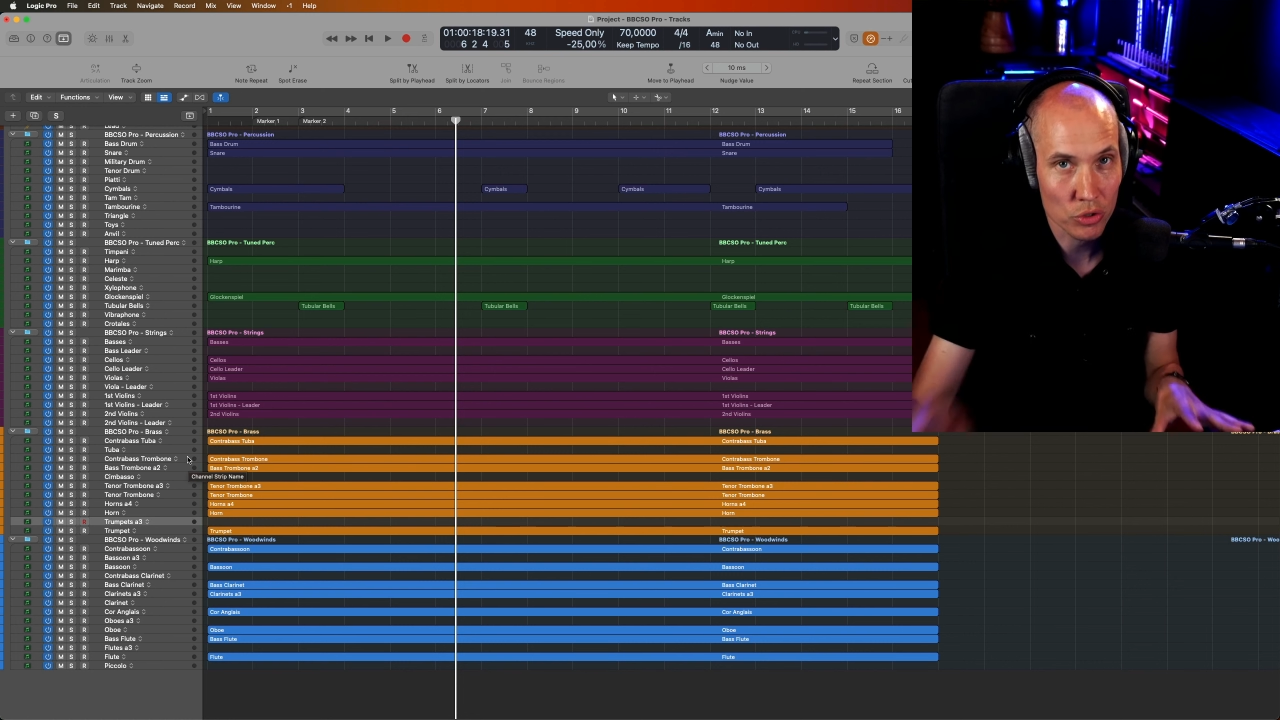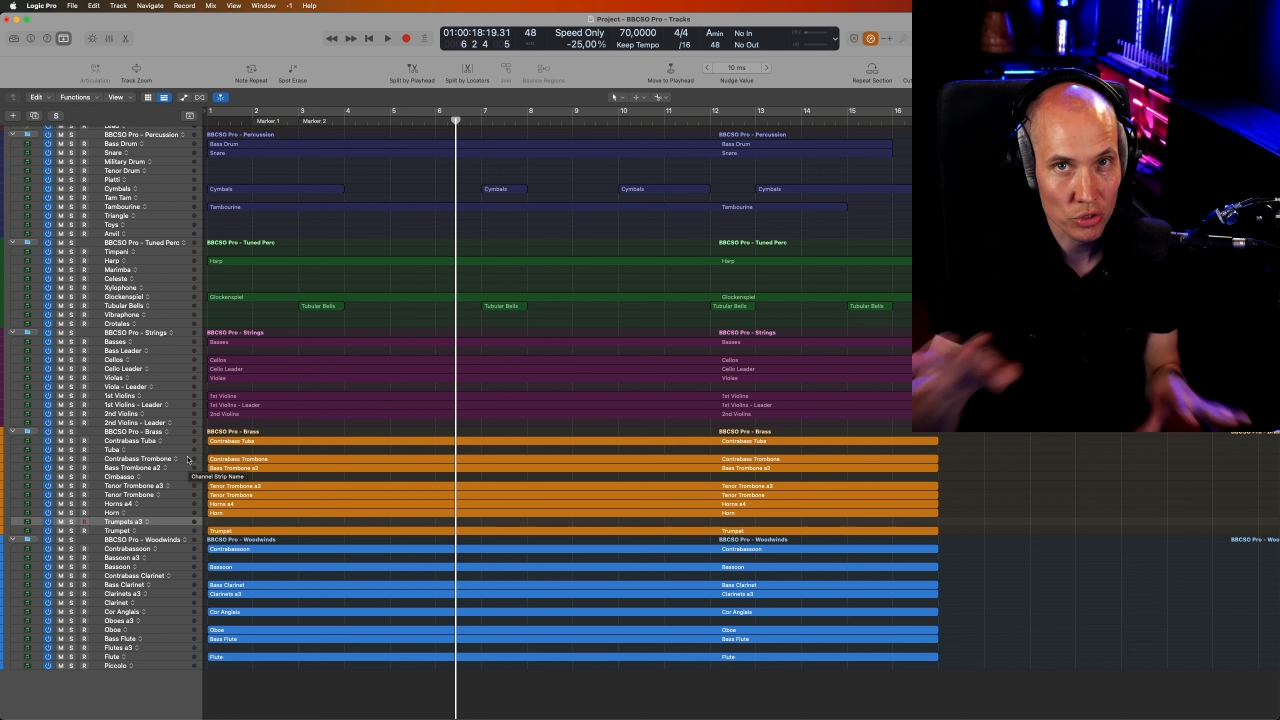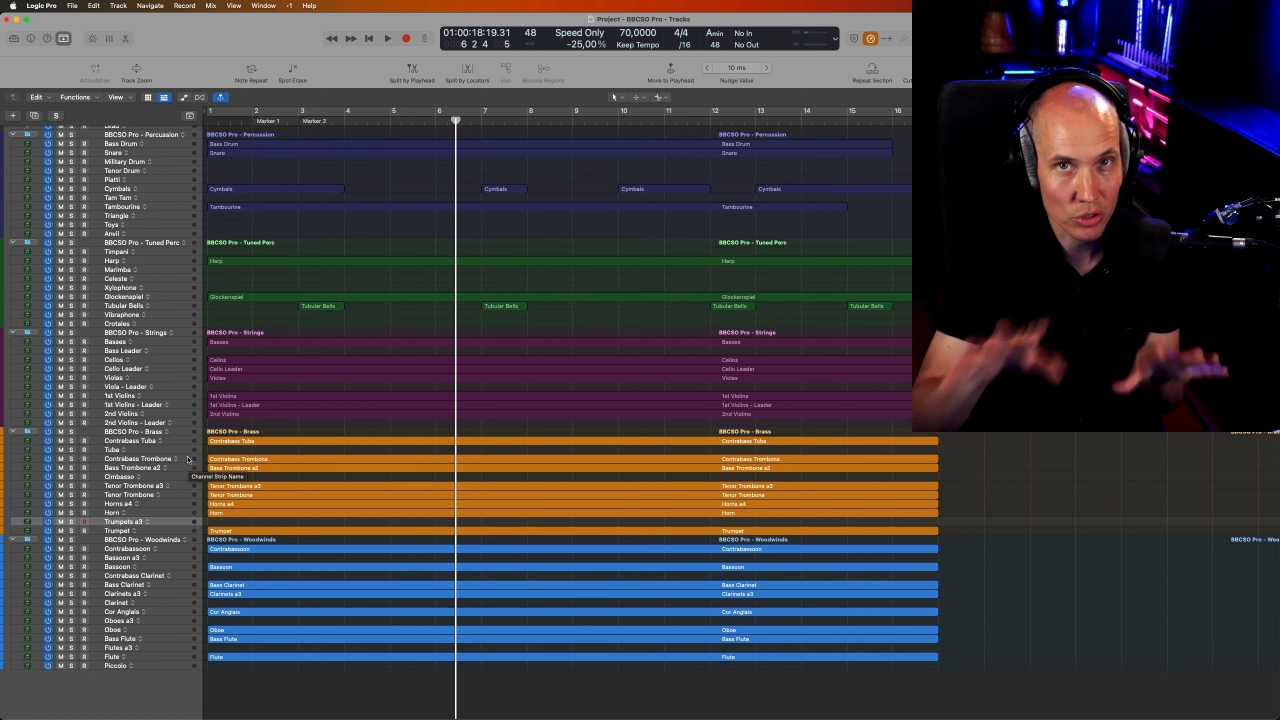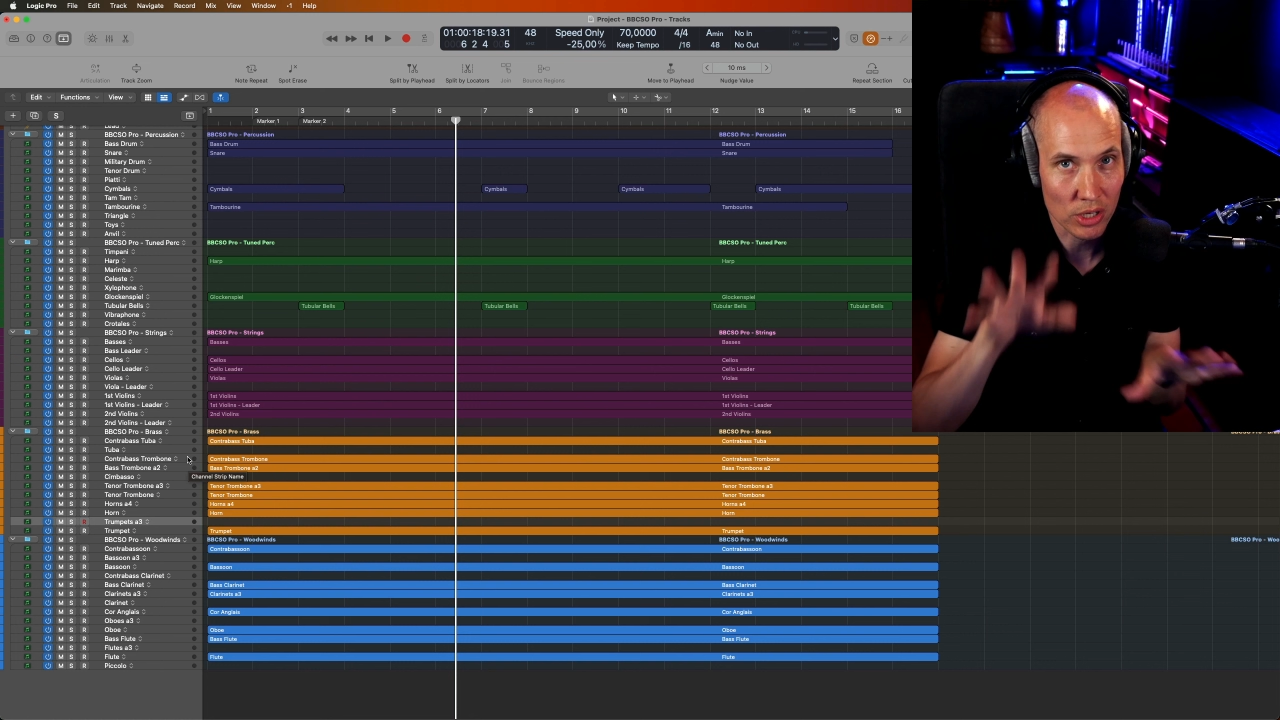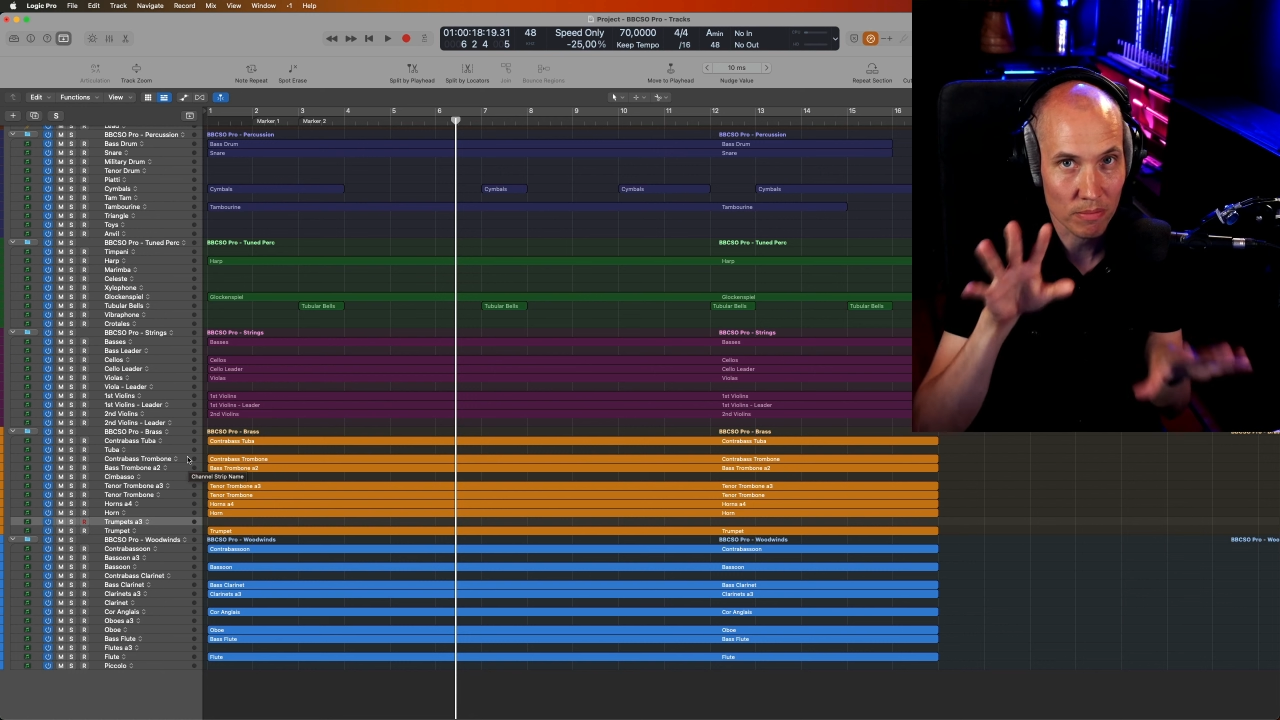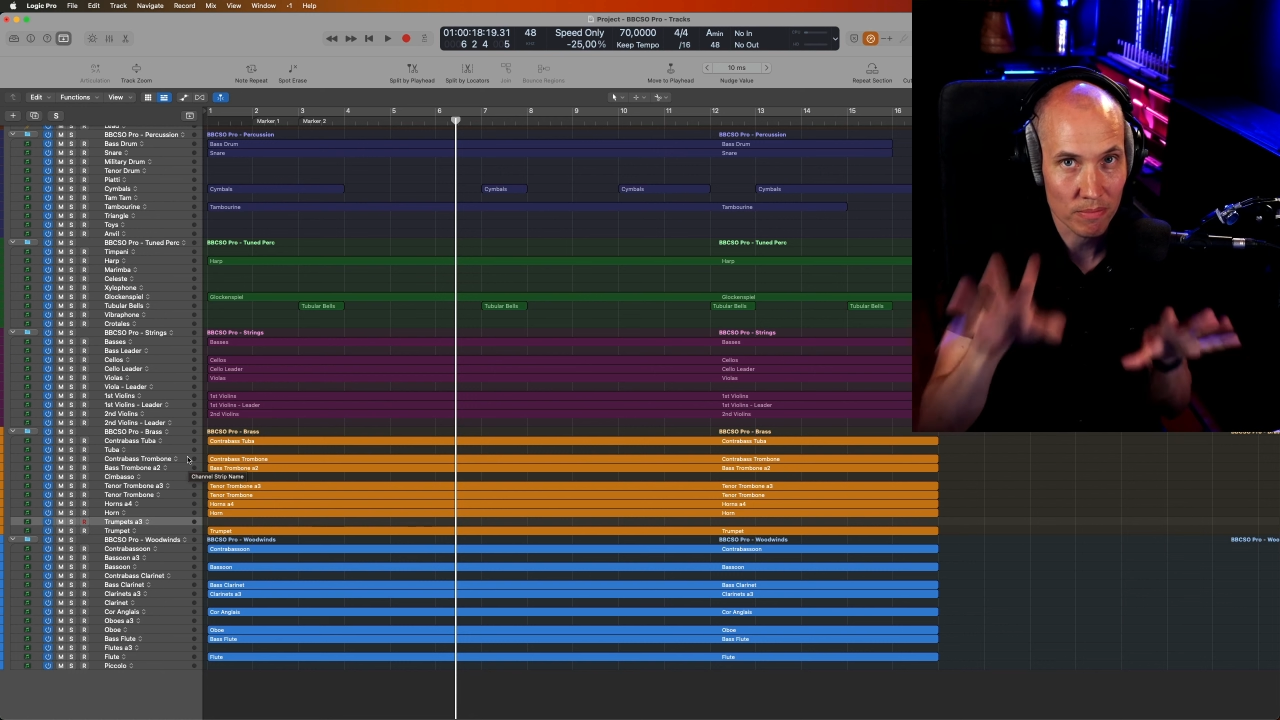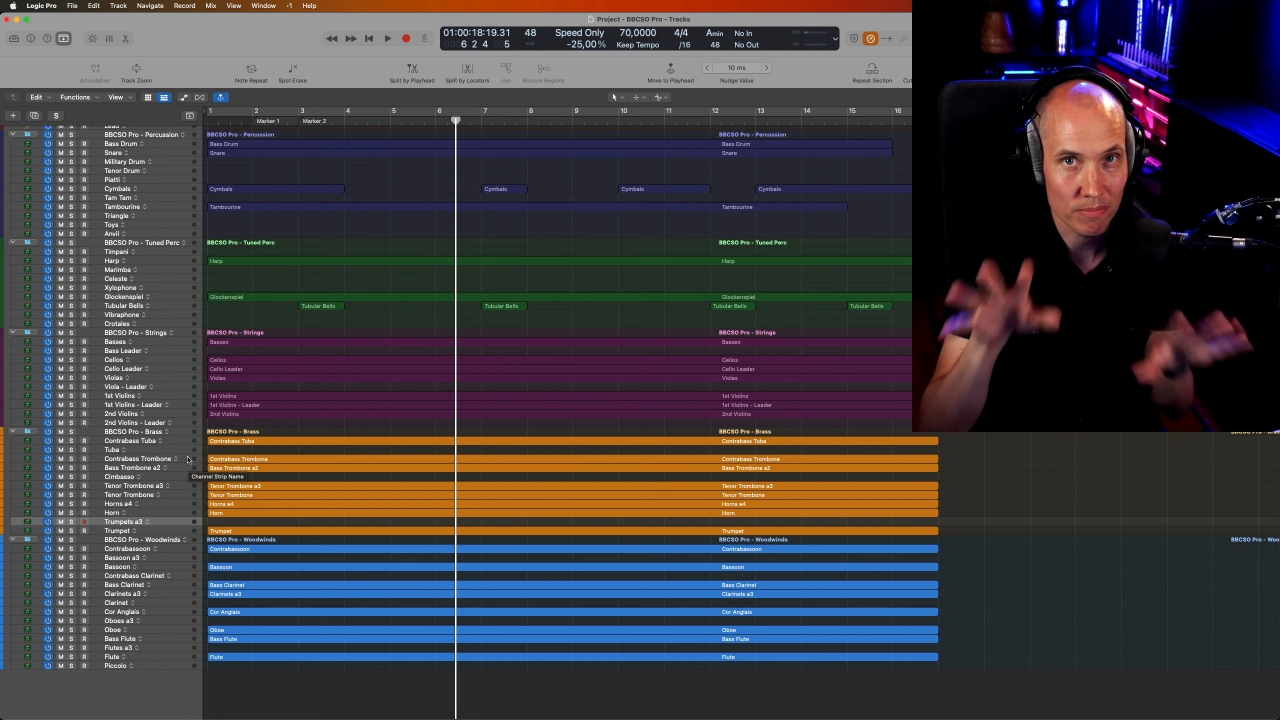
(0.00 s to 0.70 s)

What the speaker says: so you can